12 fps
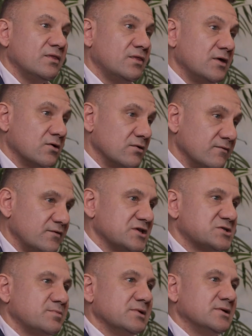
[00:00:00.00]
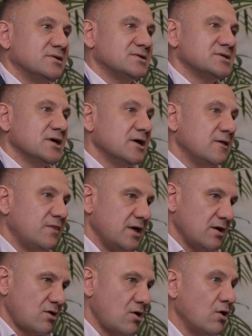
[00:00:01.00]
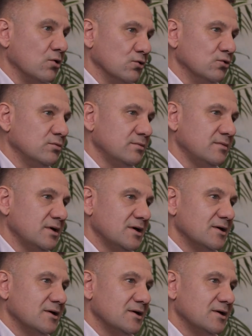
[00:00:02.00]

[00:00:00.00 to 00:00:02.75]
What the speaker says: their investment, their home.